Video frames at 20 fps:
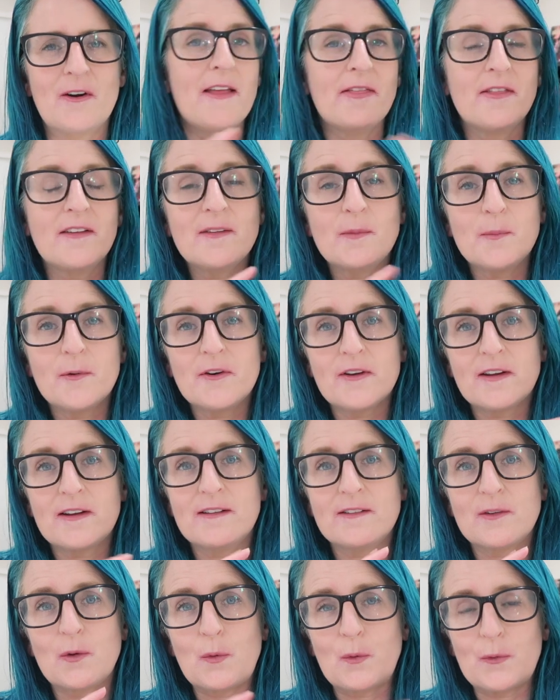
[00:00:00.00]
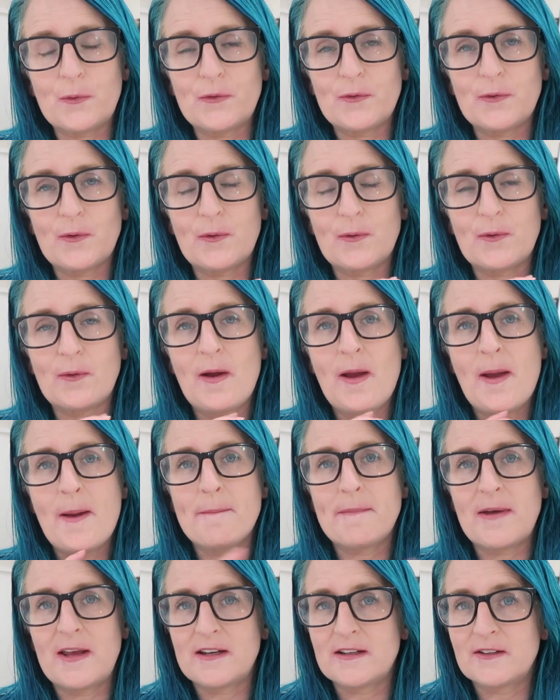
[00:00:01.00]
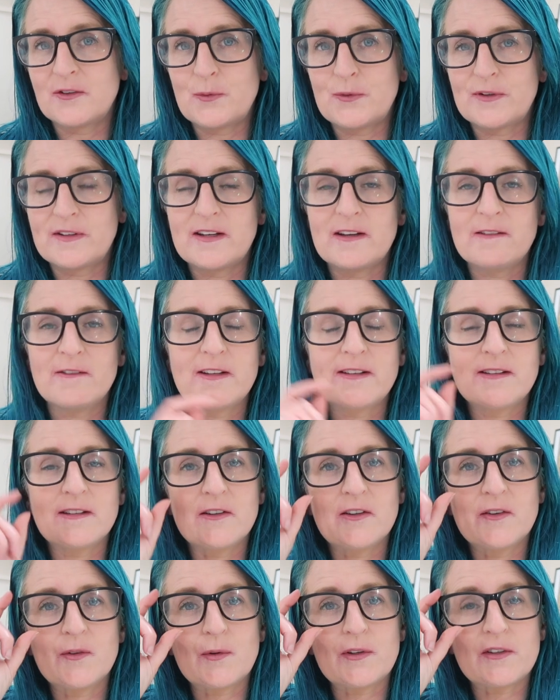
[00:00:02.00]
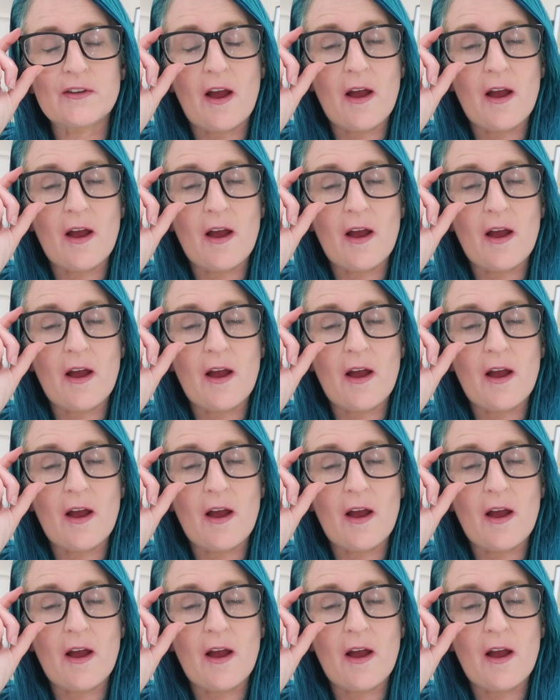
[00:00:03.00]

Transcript: And this book is also made into a TV series which